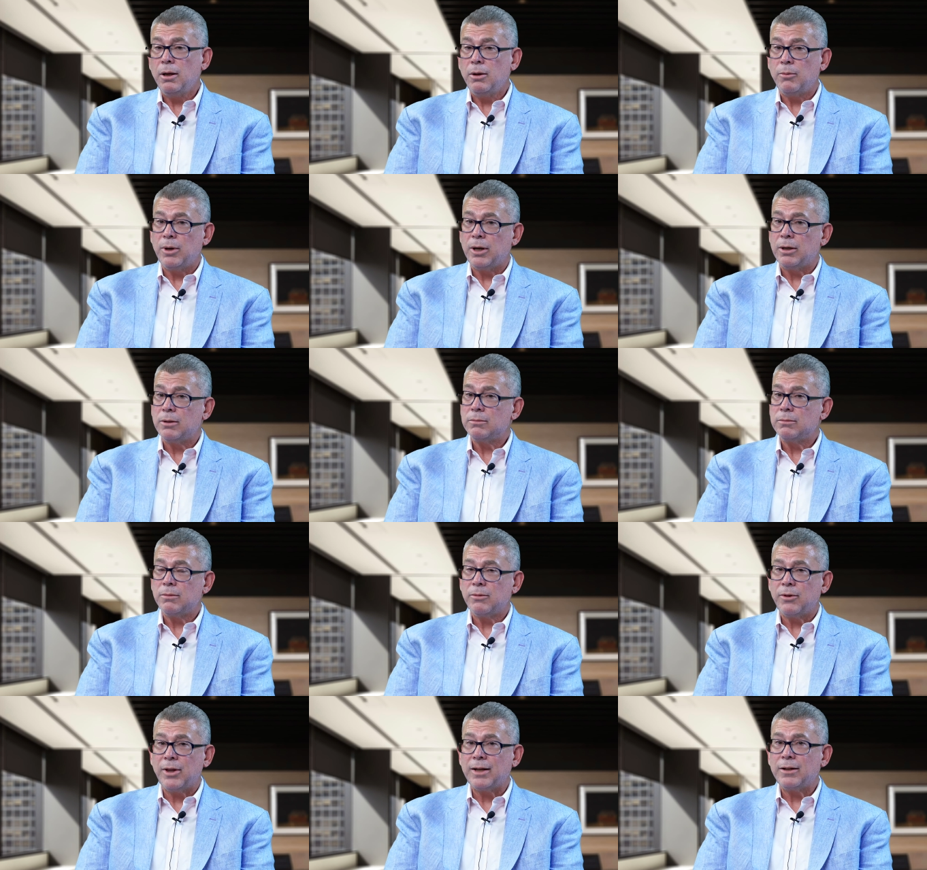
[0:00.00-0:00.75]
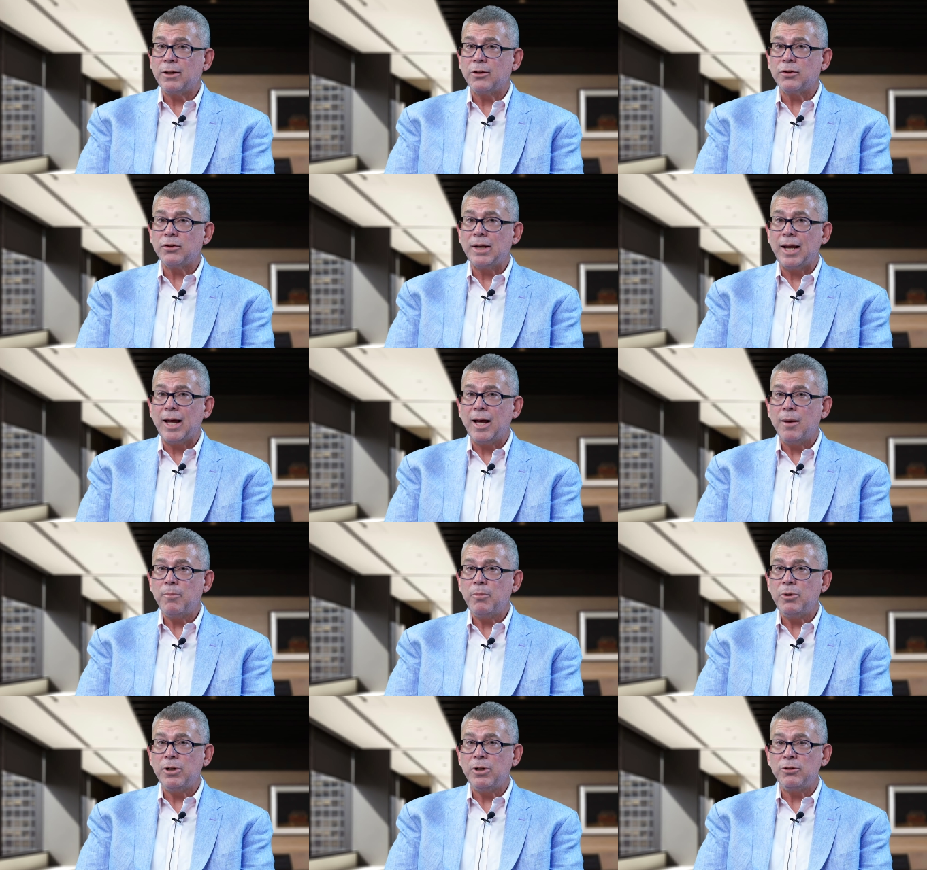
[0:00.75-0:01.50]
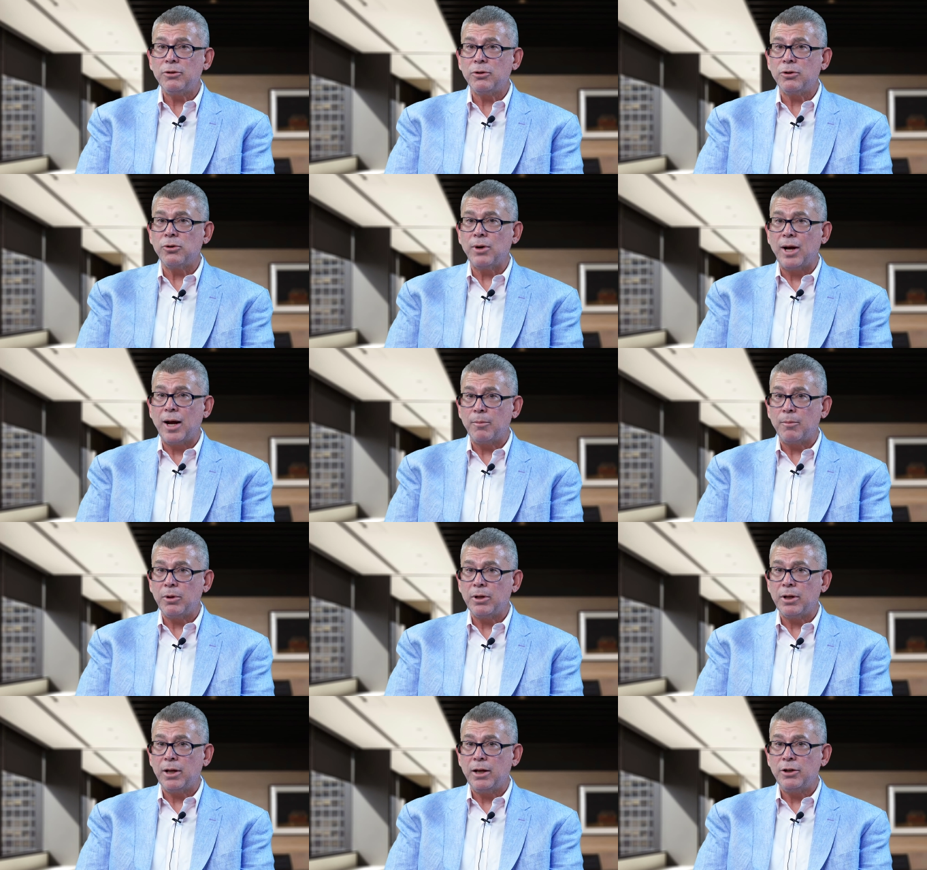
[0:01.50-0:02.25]
Well, that doesn't happen until your
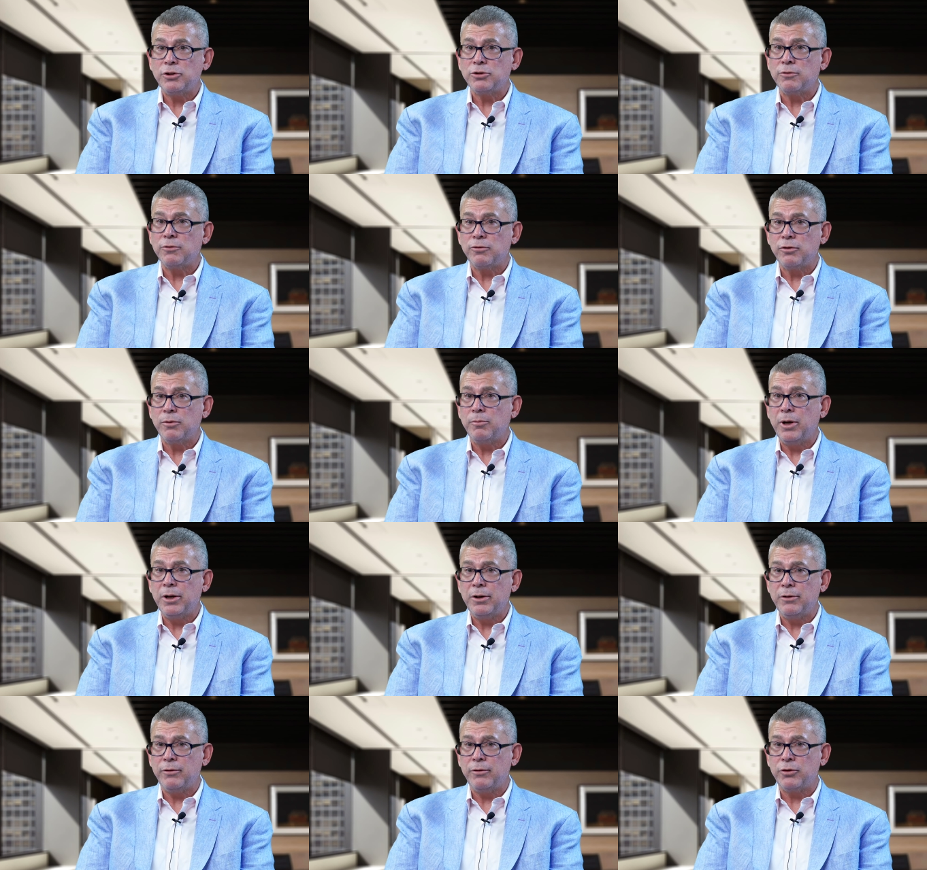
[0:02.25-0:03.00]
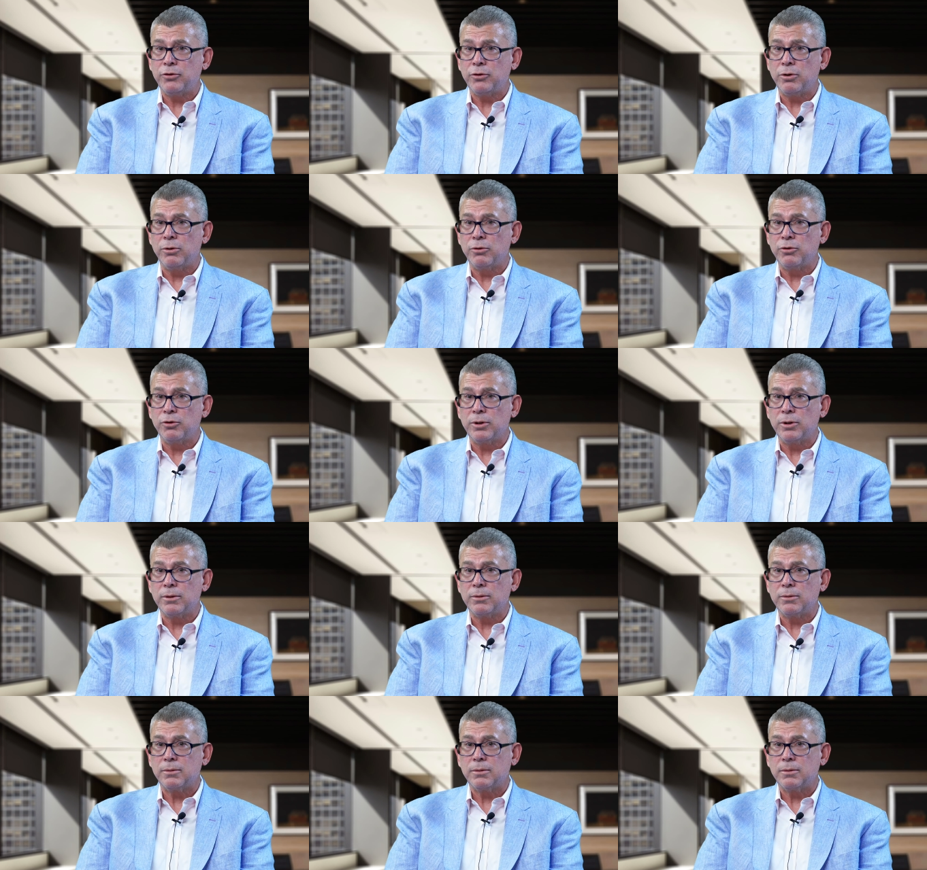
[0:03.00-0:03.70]
application for benefits goes in.